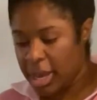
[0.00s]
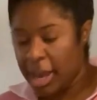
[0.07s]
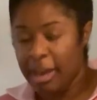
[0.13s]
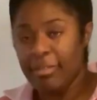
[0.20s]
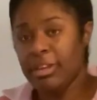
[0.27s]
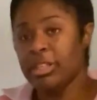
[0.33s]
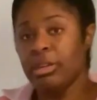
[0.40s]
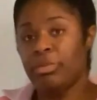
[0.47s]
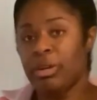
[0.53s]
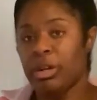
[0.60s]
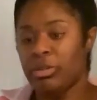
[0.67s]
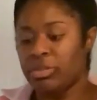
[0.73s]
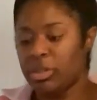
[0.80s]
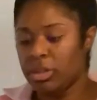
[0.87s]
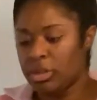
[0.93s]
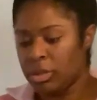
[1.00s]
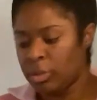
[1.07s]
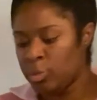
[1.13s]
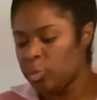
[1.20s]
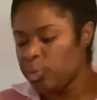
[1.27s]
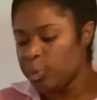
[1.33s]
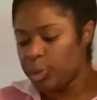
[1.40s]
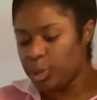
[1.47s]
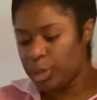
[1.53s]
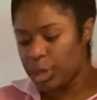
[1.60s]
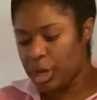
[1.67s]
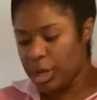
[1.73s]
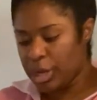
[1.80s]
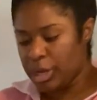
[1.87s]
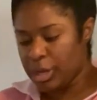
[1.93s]
having someone else cook,
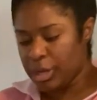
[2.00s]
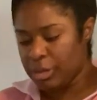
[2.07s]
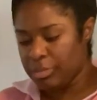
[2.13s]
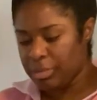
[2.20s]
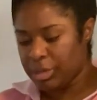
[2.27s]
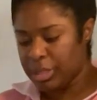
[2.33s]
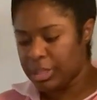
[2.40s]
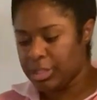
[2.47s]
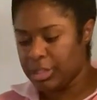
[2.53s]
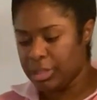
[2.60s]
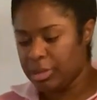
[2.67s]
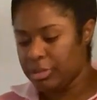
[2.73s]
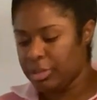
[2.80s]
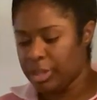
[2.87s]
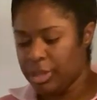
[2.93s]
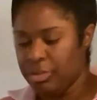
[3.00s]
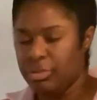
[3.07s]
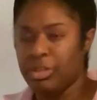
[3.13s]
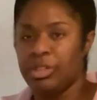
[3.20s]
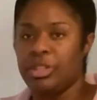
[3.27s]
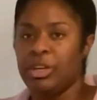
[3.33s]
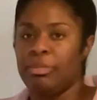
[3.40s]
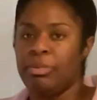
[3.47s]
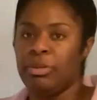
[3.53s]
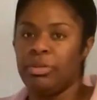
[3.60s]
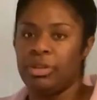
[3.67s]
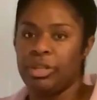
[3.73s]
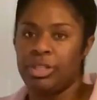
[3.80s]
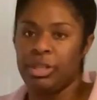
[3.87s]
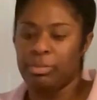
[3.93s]
because literally you just dump it on
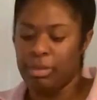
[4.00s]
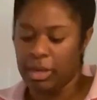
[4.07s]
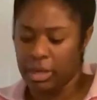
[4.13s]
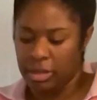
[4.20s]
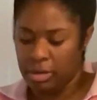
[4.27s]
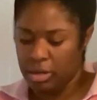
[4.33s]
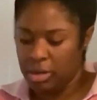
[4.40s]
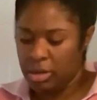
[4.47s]
the sheet pan.